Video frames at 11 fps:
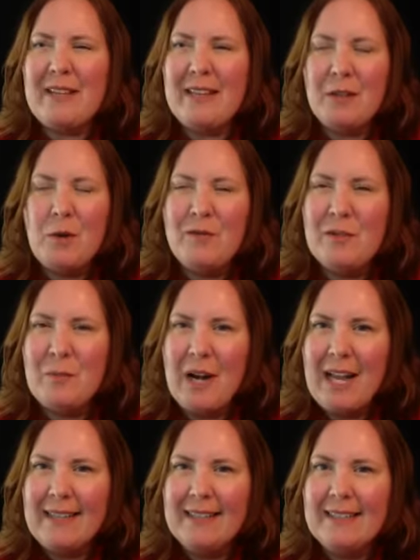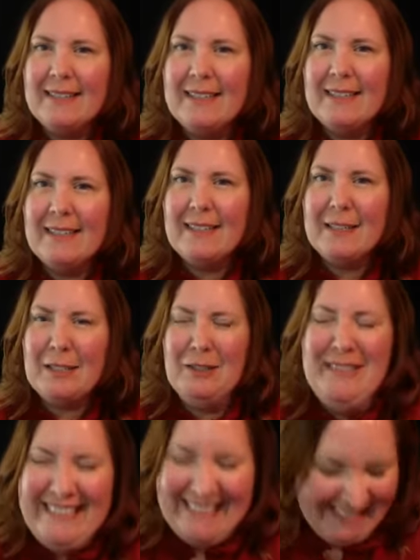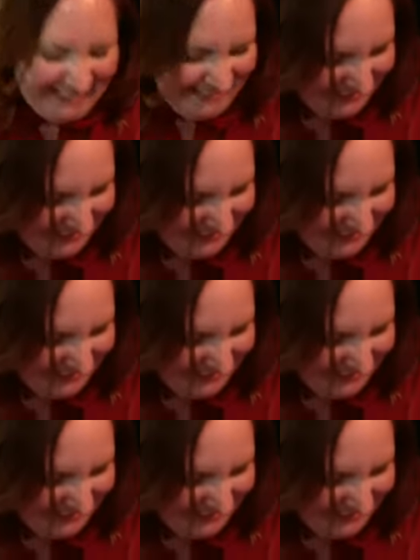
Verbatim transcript: with eight loaves of bread? I don't know. Freezing it.